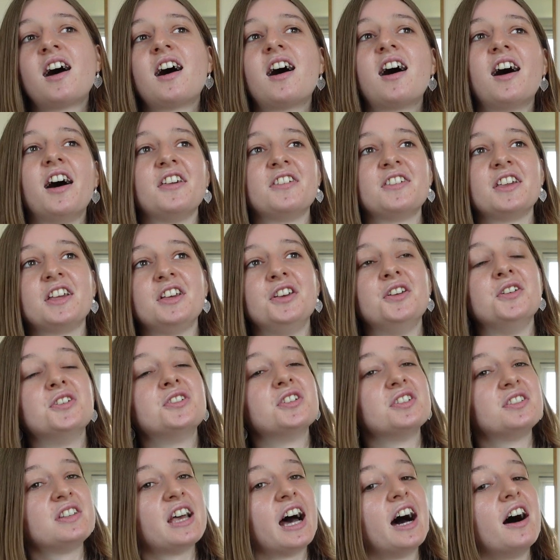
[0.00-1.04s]
I think you
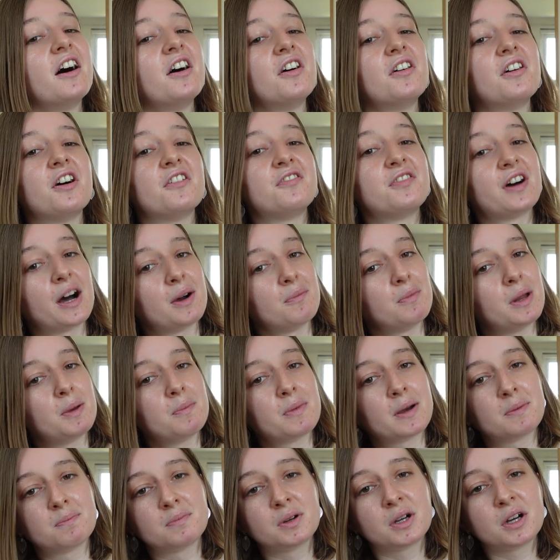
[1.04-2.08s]
should tell a family
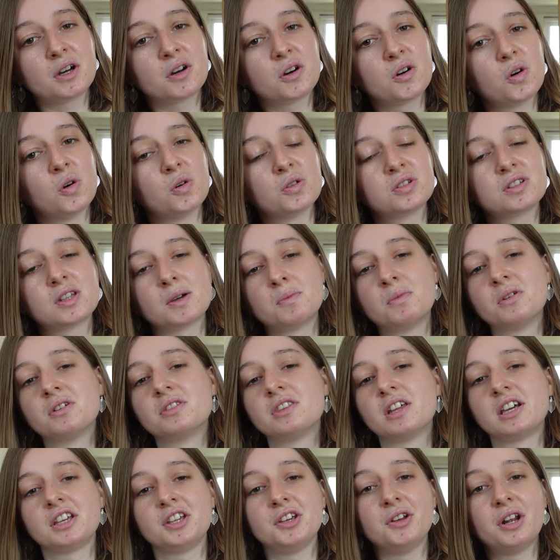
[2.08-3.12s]
member or someone
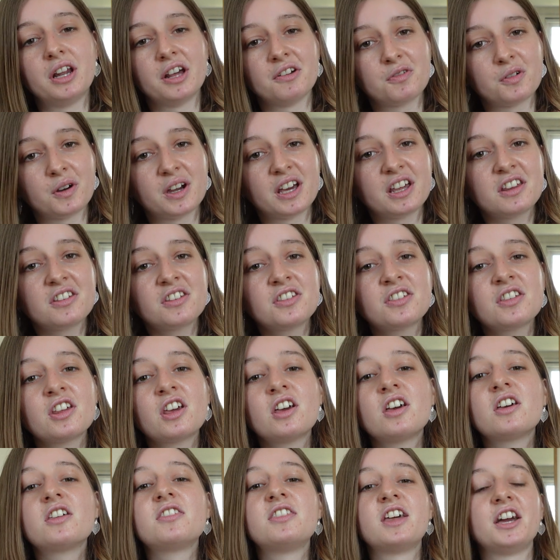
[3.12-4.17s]
that you live with
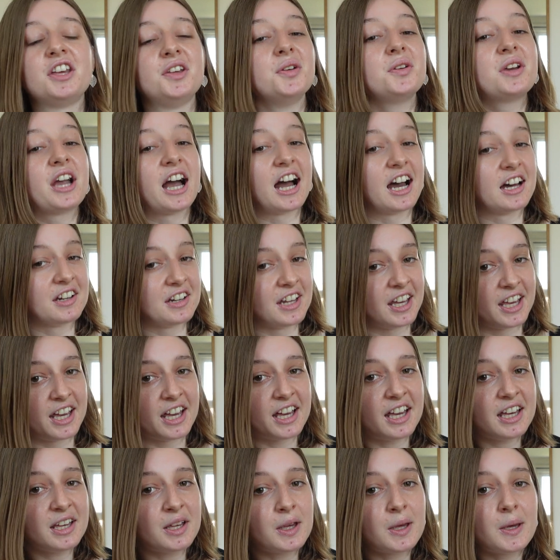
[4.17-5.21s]
that you can
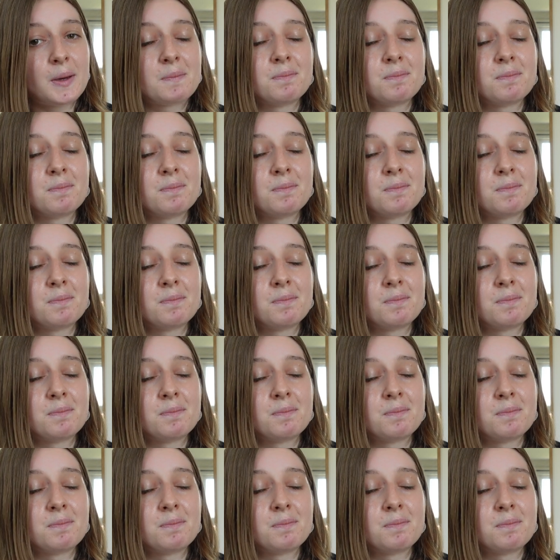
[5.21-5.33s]
hear,